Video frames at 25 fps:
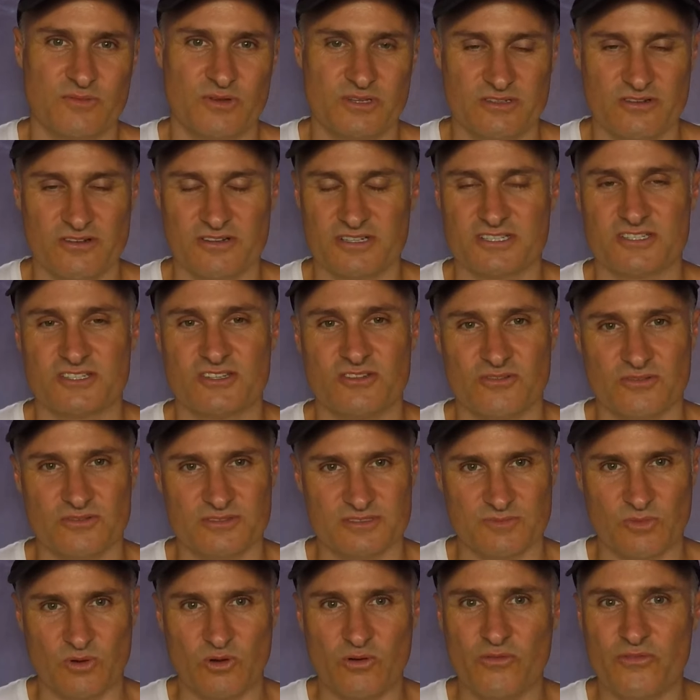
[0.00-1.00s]
we're trying to shoot
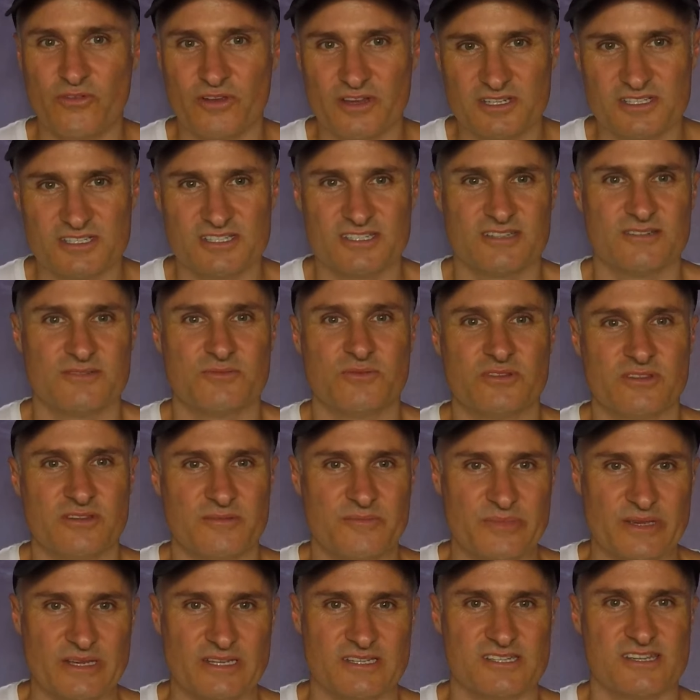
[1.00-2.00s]
small fish with a
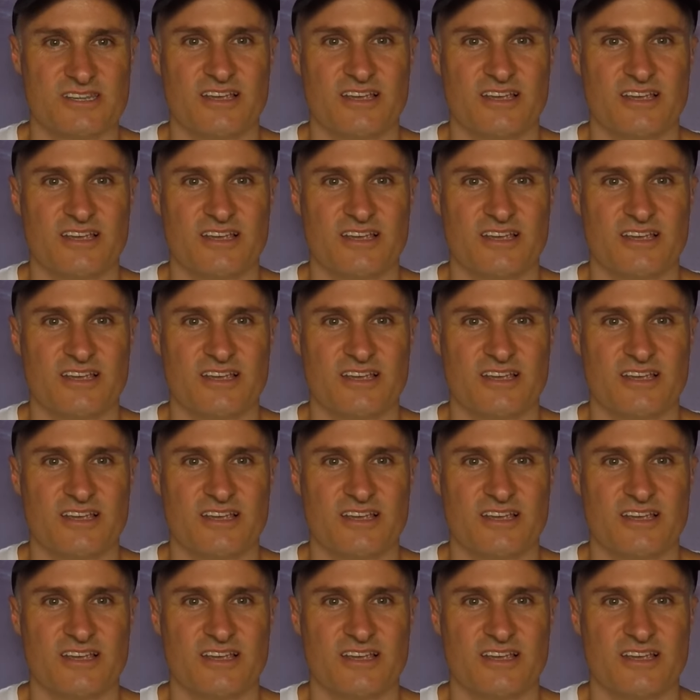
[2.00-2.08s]
big